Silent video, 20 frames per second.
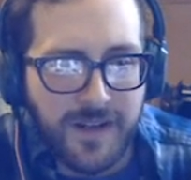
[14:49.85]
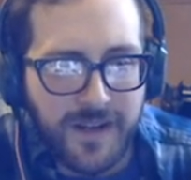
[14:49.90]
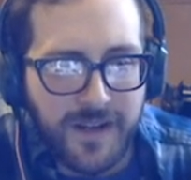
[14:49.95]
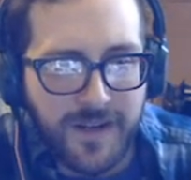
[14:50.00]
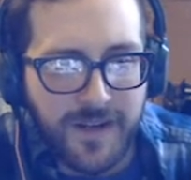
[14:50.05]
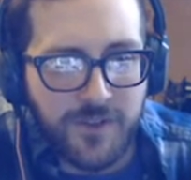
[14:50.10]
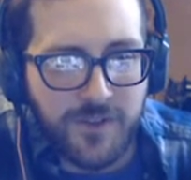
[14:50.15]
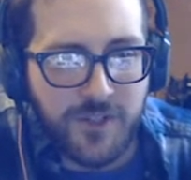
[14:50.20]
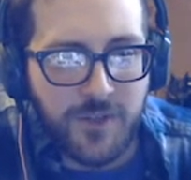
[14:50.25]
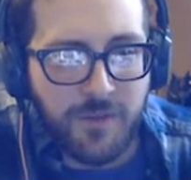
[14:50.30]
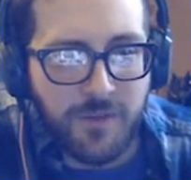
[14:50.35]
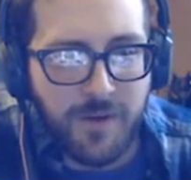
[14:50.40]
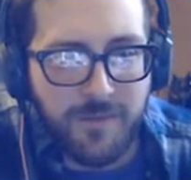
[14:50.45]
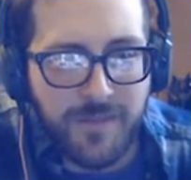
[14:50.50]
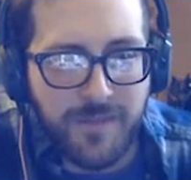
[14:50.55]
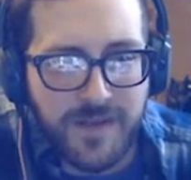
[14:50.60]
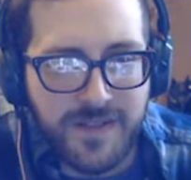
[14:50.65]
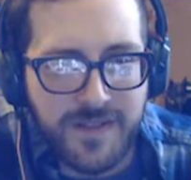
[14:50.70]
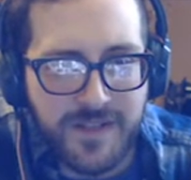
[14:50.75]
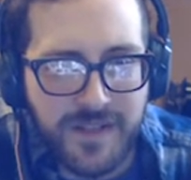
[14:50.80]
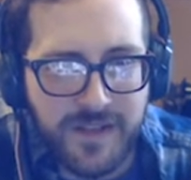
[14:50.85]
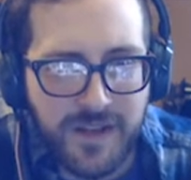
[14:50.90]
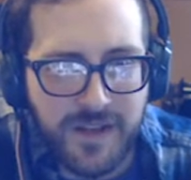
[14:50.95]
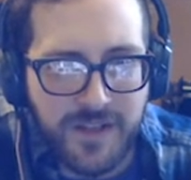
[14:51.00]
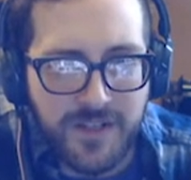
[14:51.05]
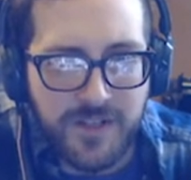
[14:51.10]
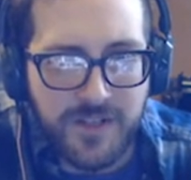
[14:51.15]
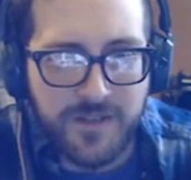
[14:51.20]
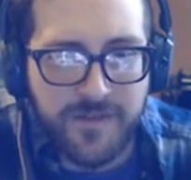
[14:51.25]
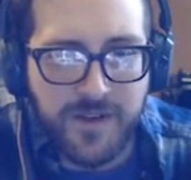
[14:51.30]
After she went missing,
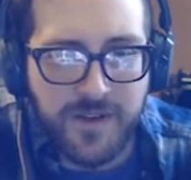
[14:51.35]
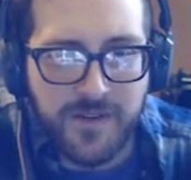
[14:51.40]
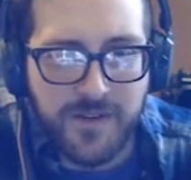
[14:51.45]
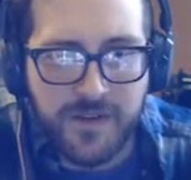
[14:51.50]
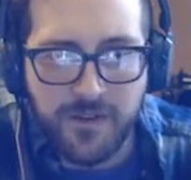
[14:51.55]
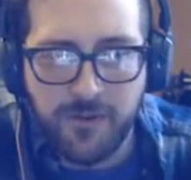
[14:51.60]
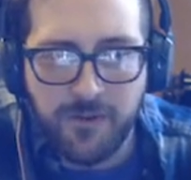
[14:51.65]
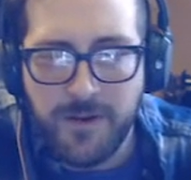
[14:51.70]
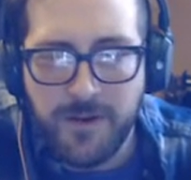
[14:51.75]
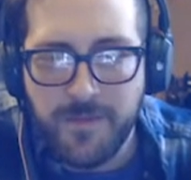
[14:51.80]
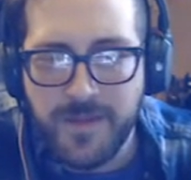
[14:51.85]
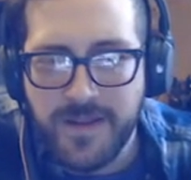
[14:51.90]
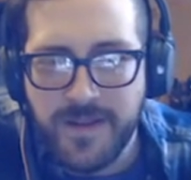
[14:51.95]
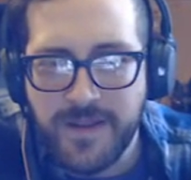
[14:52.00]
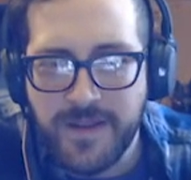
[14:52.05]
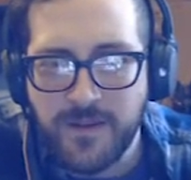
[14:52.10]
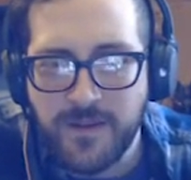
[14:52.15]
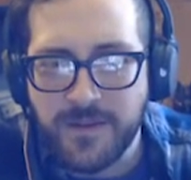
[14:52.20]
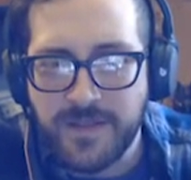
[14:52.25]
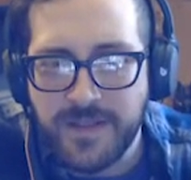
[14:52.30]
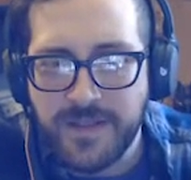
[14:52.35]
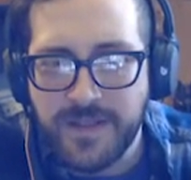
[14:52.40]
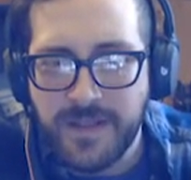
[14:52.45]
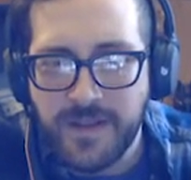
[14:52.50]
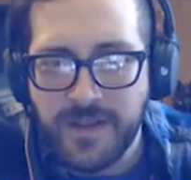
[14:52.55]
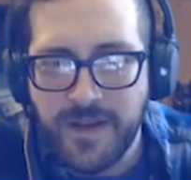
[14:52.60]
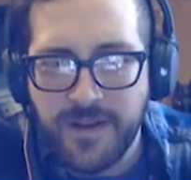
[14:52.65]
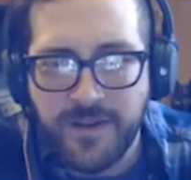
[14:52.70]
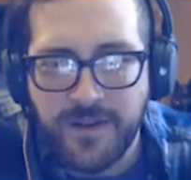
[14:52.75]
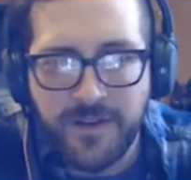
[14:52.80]
I just felt incredibly
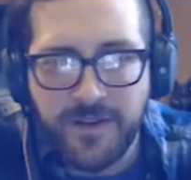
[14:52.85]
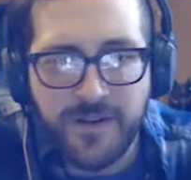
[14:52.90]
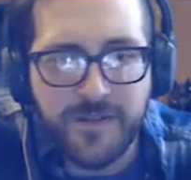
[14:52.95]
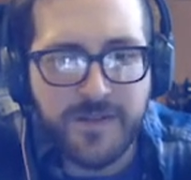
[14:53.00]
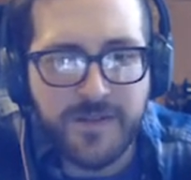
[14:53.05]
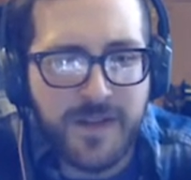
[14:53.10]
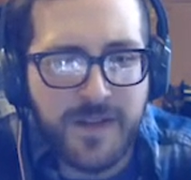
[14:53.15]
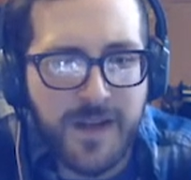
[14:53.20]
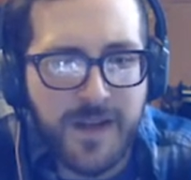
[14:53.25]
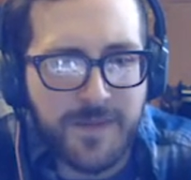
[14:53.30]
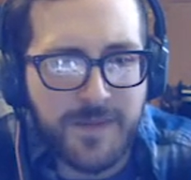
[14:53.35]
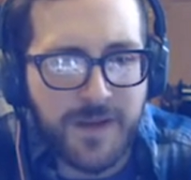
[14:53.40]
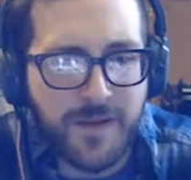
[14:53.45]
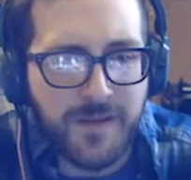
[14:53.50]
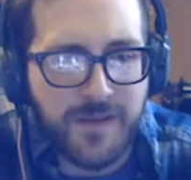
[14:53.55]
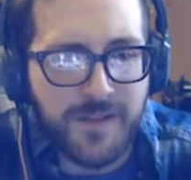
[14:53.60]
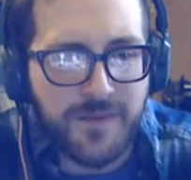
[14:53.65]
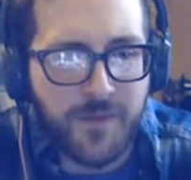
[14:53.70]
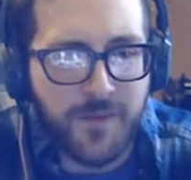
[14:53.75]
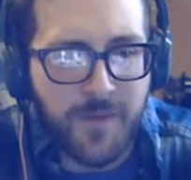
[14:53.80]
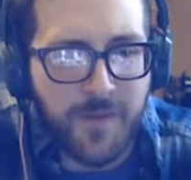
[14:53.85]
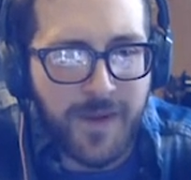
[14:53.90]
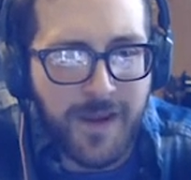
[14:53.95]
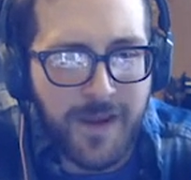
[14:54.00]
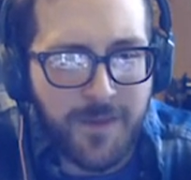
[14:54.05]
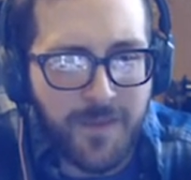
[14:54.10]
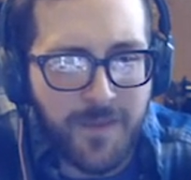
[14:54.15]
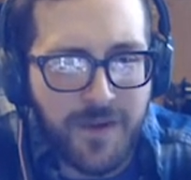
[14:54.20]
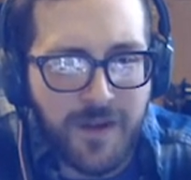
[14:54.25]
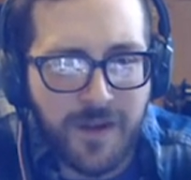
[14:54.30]
guilty. I could have stopped all this from
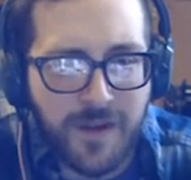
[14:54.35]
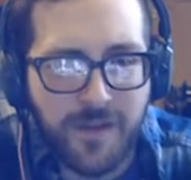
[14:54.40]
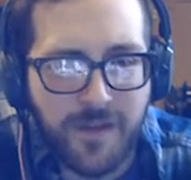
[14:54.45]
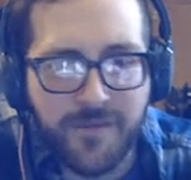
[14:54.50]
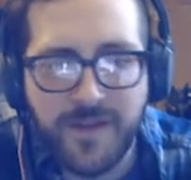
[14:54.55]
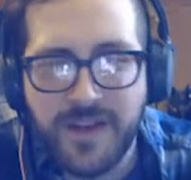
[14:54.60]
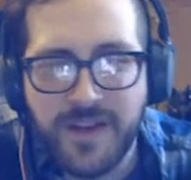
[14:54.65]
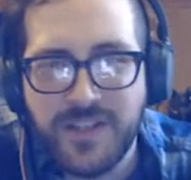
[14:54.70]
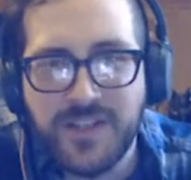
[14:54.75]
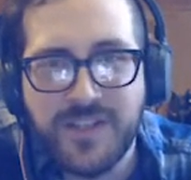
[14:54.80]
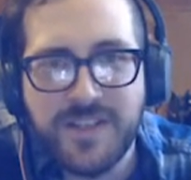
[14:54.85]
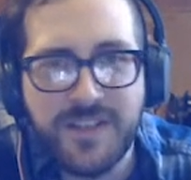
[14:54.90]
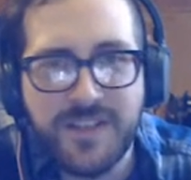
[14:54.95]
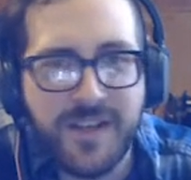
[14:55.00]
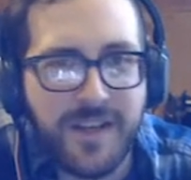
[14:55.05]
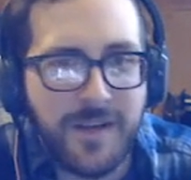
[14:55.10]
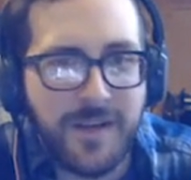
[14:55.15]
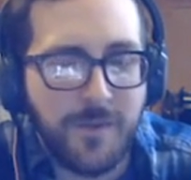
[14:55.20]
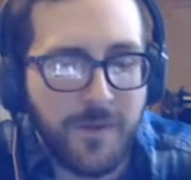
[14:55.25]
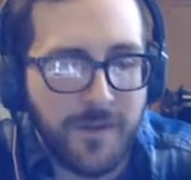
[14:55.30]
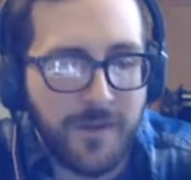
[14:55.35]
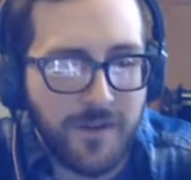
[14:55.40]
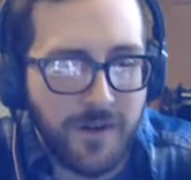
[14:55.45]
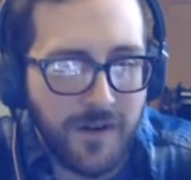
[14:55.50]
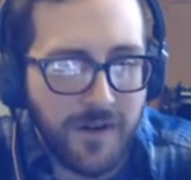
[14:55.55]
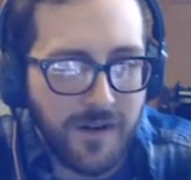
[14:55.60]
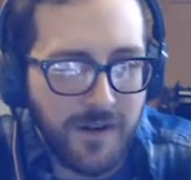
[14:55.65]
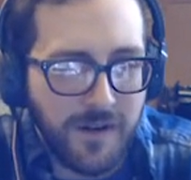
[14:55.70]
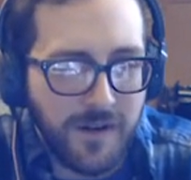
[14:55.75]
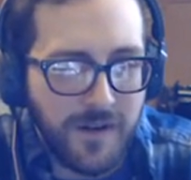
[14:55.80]
happening if I just stayed with
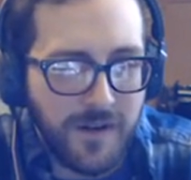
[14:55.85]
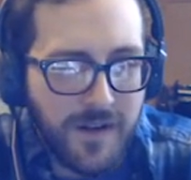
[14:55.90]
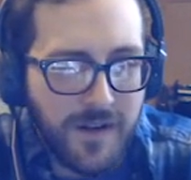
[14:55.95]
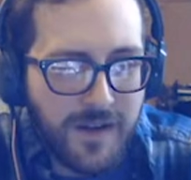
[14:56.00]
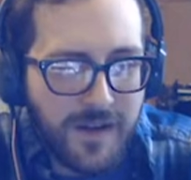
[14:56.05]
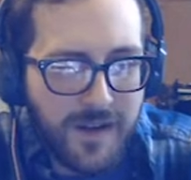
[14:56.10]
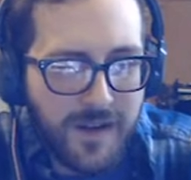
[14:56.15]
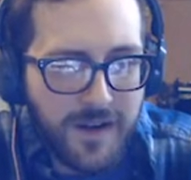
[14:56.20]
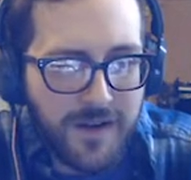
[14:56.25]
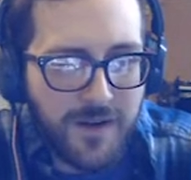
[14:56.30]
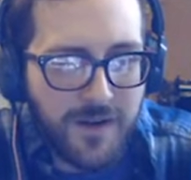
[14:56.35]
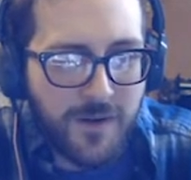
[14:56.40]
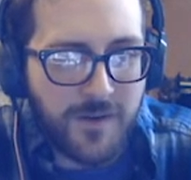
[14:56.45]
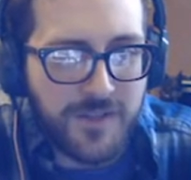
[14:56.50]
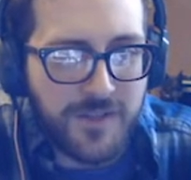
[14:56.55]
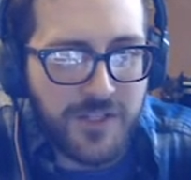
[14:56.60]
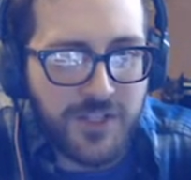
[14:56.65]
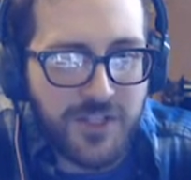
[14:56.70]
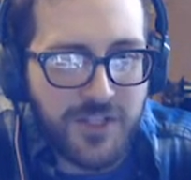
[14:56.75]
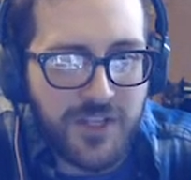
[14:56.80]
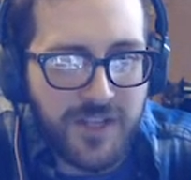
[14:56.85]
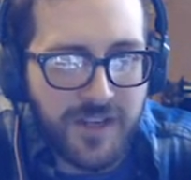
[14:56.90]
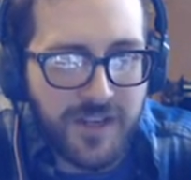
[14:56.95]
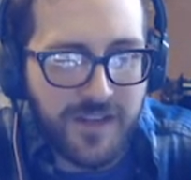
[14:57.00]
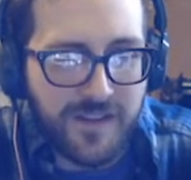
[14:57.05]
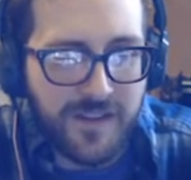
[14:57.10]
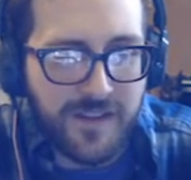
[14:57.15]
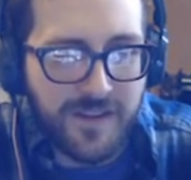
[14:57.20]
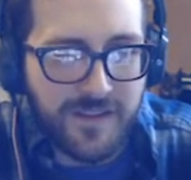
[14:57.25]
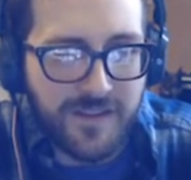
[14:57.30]
her. I know it's a
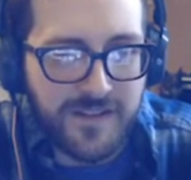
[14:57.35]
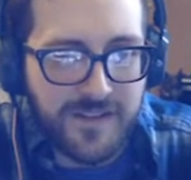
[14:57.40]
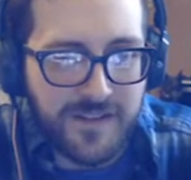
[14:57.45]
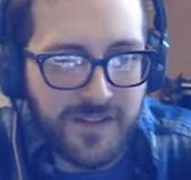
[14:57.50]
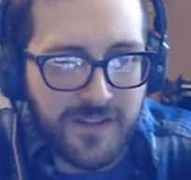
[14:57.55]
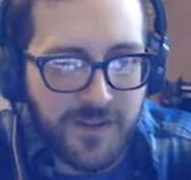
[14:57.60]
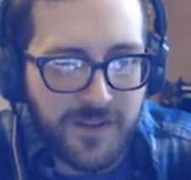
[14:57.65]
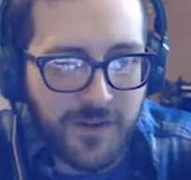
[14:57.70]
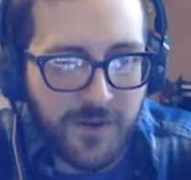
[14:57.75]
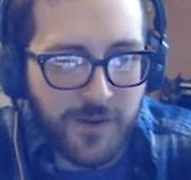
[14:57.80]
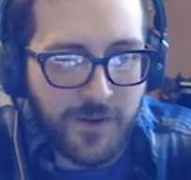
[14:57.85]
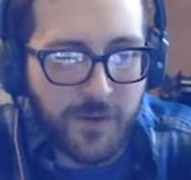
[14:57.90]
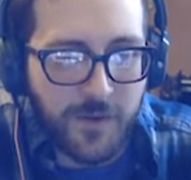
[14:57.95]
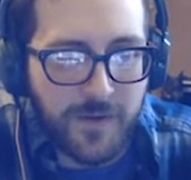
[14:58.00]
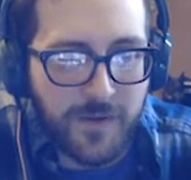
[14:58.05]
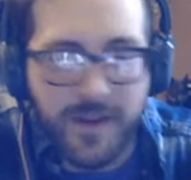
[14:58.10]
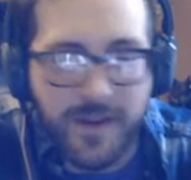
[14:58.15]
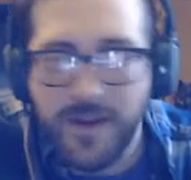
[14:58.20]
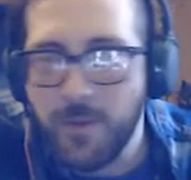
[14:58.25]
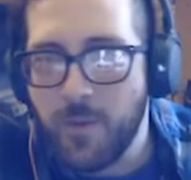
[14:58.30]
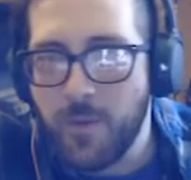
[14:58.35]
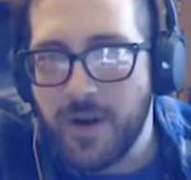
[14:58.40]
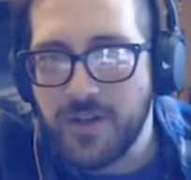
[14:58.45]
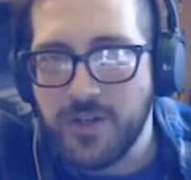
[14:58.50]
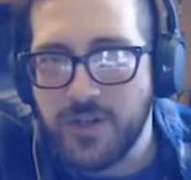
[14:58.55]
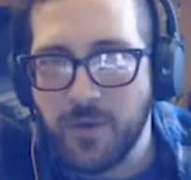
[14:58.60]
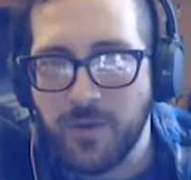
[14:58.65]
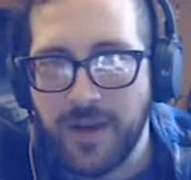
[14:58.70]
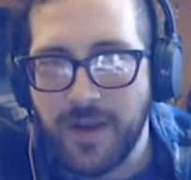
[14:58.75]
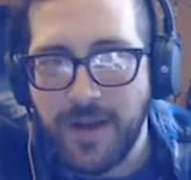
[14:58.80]
shitty thing to do. Hey,
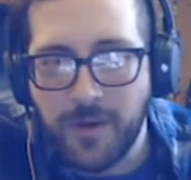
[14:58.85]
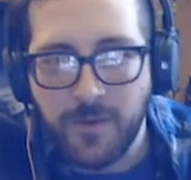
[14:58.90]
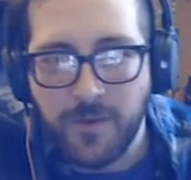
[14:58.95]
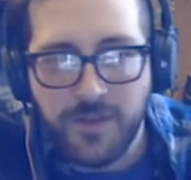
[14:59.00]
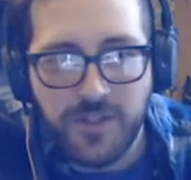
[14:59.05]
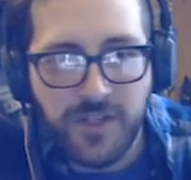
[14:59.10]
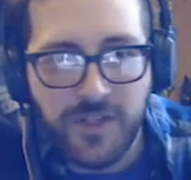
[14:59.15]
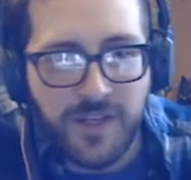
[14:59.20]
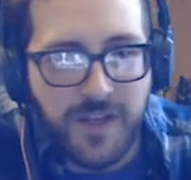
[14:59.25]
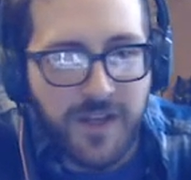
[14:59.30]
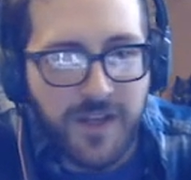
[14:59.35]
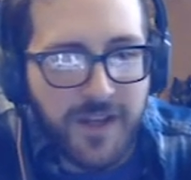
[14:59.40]
watch your language.